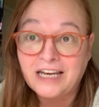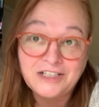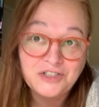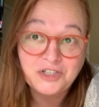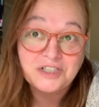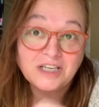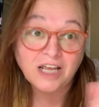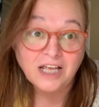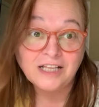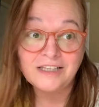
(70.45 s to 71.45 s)
It's just
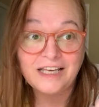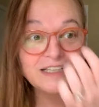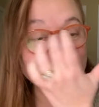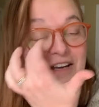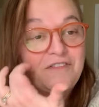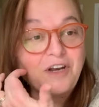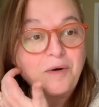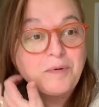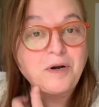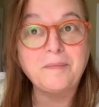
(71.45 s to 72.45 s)
like stuff that I'll
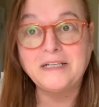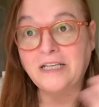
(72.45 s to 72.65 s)
put on my